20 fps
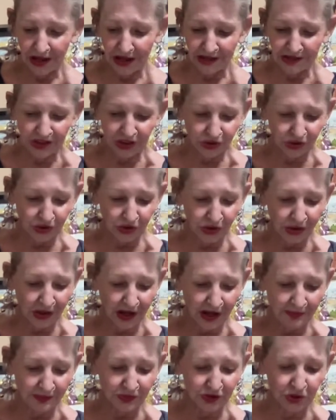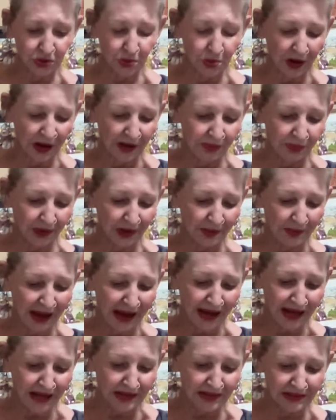until you come to what
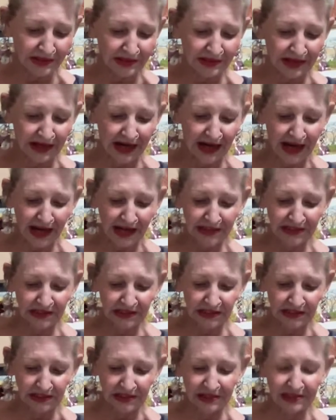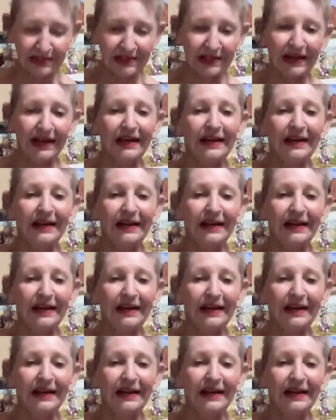remains, the essence.